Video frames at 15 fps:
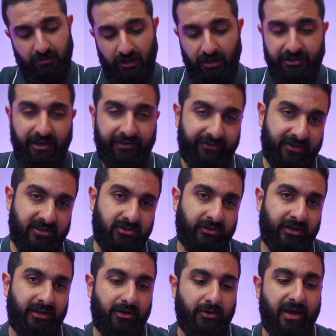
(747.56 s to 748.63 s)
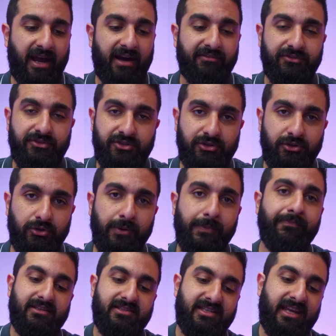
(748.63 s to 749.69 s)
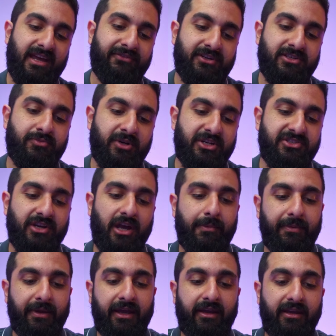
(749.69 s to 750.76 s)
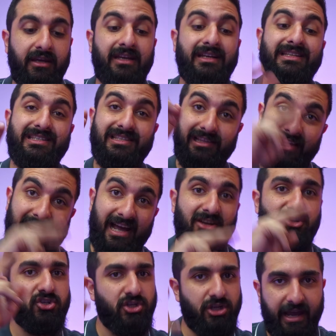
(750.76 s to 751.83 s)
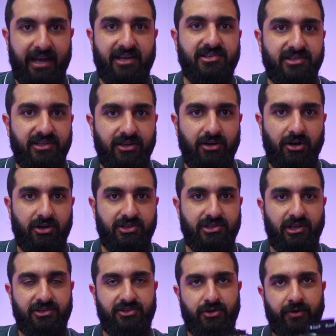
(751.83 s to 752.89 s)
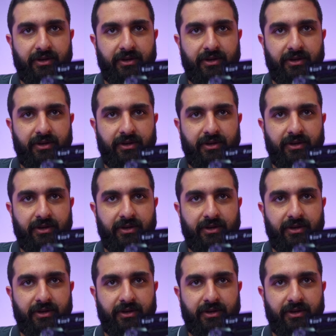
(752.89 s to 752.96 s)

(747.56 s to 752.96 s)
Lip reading: On the FX3, you have two CF Express Type A / SD card slots, so